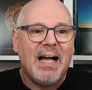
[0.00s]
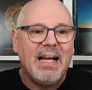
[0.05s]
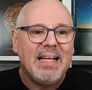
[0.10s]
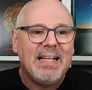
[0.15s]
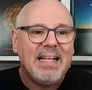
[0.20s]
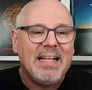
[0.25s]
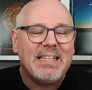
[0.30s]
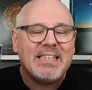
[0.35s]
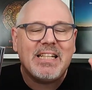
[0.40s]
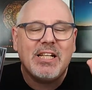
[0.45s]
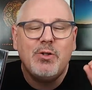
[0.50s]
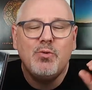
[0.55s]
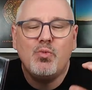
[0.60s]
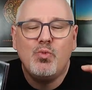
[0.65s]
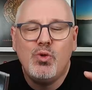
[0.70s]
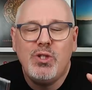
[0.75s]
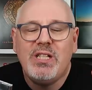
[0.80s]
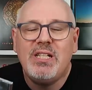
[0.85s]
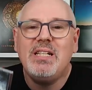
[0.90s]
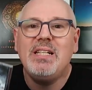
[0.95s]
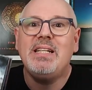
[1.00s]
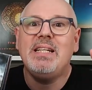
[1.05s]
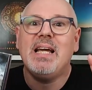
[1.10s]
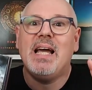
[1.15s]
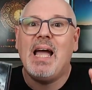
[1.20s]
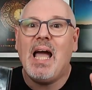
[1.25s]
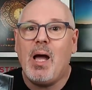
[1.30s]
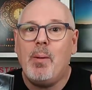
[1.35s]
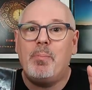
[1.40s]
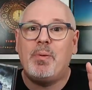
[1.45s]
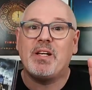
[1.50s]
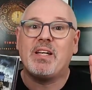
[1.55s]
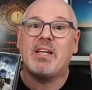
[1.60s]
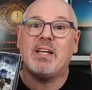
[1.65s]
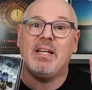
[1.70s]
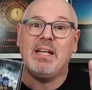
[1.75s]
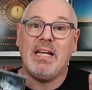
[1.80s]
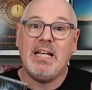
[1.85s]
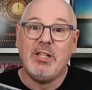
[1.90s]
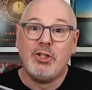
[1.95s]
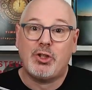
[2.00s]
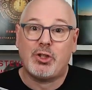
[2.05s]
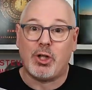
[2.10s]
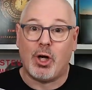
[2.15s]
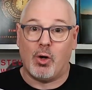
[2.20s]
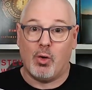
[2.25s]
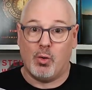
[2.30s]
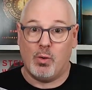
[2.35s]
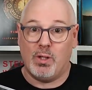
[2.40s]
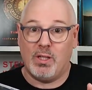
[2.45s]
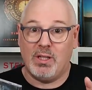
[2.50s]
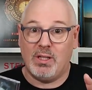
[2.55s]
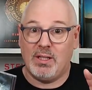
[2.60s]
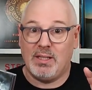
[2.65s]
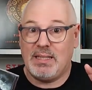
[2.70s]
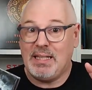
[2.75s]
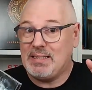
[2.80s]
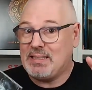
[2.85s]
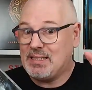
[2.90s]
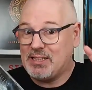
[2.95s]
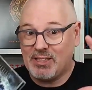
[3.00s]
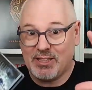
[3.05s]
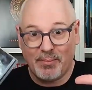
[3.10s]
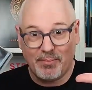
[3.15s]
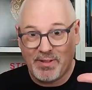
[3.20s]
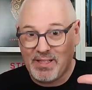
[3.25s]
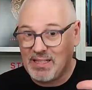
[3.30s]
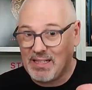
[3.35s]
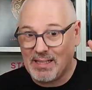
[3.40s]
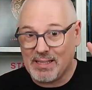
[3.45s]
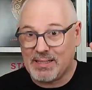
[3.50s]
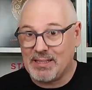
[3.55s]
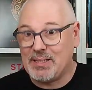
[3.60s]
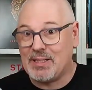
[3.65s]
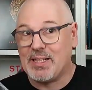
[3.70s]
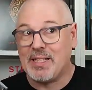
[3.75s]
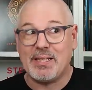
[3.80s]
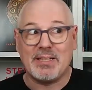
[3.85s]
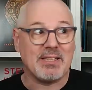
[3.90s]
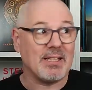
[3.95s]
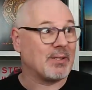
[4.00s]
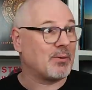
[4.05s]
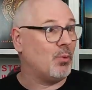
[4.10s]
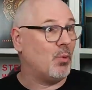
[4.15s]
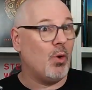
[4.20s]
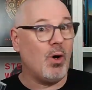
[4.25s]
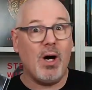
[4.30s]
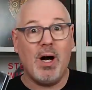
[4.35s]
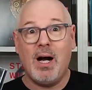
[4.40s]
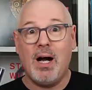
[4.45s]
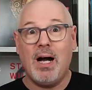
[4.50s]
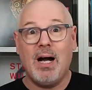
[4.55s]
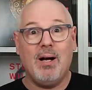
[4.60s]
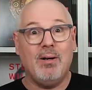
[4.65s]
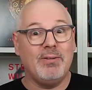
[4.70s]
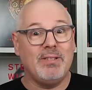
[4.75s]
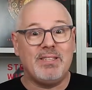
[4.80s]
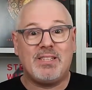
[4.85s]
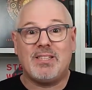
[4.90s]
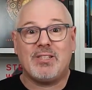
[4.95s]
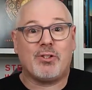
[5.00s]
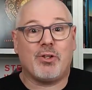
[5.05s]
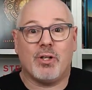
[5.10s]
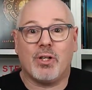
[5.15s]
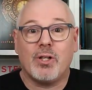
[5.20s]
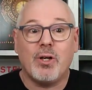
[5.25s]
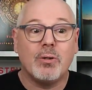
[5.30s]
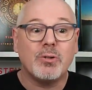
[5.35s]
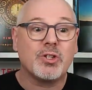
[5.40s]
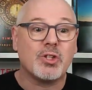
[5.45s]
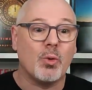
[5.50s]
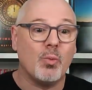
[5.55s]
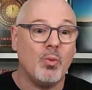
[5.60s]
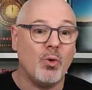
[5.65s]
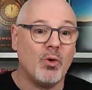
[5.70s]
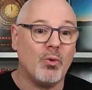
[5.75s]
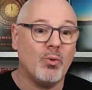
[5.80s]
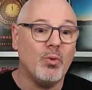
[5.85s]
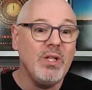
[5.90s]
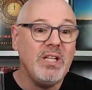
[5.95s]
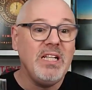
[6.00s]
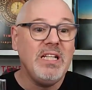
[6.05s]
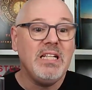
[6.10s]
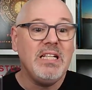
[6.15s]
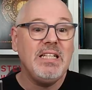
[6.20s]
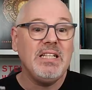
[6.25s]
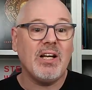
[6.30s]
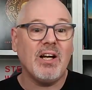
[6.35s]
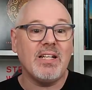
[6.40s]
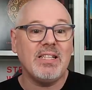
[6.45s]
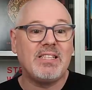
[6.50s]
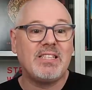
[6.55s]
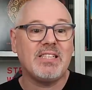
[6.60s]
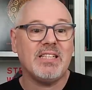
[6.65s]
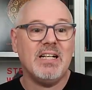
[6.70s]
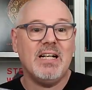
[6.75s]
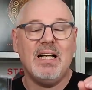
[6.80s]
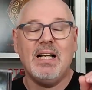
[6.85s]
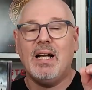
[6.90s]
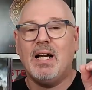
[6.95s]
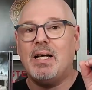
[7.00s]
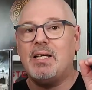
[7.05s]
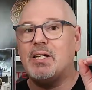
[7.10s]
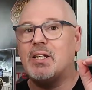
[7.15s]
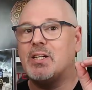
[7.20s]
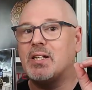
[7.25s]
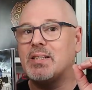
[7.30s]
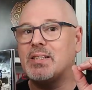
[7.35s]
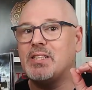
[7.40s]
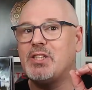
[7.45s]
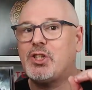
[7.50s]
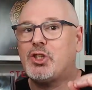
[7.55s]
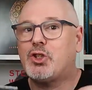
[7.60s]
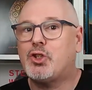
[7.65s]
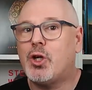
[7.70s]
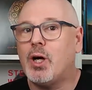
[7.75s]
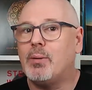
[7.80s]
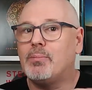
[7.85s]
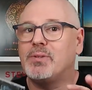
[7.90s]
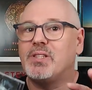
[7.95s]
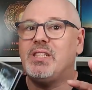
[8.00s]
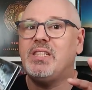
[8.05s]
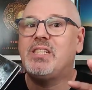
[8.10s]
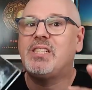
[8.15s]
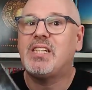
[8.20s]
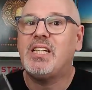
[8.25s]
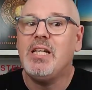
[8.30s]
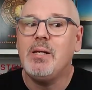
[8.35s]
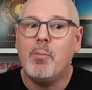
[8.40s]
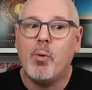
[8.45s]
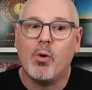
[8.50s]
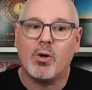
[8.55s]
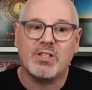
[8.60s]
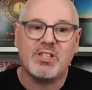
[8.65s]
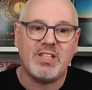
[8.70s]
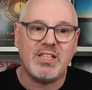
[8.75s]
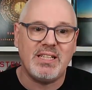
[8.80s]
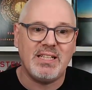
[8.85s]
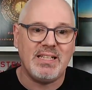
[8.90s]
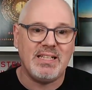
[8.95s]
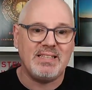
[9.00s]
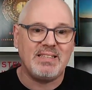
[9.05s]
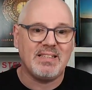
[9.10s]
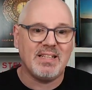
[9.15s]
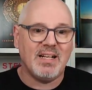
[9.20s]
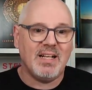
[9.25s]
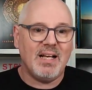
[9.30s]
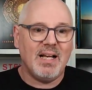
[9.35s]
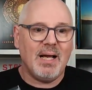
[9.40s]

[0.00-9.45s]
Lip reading: It has a really epic intro. That is something like, you get like, wow, this is going to go somewhere really nice. You got these drums, these keyboards in it.